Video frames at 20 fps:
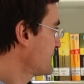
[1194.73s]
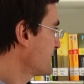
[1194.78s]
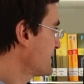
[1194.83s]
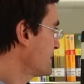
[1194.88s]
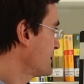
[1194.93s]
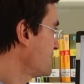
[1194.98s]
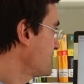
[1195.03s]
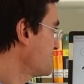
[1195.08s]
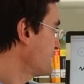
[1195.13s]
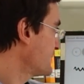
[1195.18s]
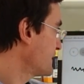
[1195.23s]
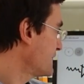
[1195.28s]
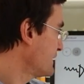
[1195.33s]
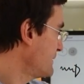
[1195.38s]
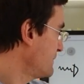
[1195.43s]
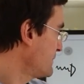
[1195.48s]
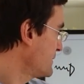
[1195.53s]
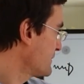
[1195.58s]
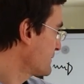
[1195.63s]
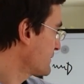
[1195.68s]
And you see,
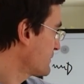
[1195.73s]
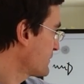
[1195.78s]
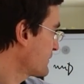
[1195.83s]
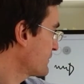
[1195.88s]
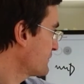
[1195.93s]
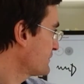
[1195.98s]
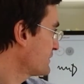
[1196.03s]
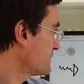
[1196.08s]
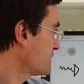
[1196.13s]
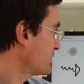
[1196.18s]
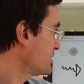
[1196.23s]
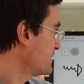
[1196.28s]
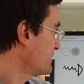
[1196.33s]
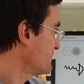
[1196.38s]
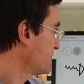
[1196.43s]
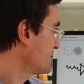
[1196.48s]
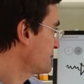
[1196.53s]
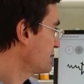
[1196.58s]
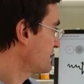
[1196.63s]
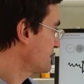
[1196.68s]
because of this
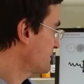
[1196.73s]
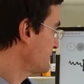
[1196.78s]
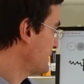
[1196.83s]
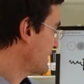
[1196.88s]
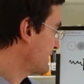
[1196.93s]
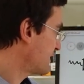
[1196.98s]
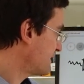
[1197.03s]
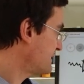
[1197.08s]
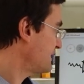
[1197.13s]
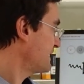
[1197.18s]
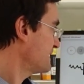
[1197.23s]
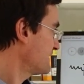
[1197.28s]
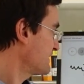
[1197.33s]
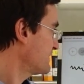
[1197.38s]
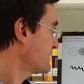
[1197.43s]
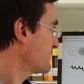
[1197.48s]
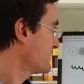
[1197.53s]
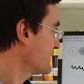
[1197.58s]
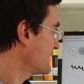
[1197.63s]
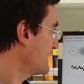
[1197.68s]
shift, it makes sense
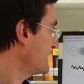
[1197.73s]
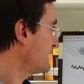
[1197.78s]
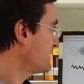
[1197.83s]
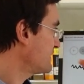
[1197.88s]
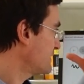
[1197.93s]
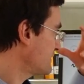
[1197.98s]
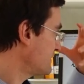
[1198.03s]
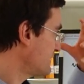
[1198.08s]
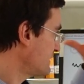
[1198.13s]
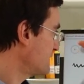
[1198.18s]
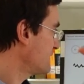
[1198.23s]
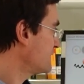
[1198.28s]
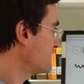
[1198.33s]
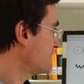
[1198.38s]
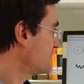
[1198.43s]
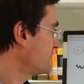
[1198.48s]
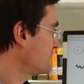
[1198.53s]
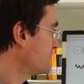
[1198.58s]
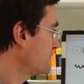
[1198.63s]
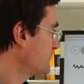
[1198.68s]
to say that this is
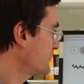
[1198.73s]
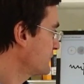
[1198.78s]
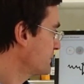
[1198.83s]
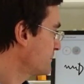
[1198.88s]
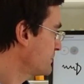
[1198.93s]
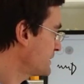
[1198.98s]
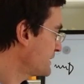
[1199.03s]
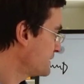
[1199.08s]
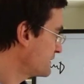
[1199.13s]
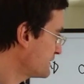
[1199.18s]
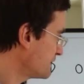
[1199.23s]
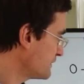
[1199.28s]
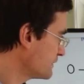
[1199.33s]
induced by this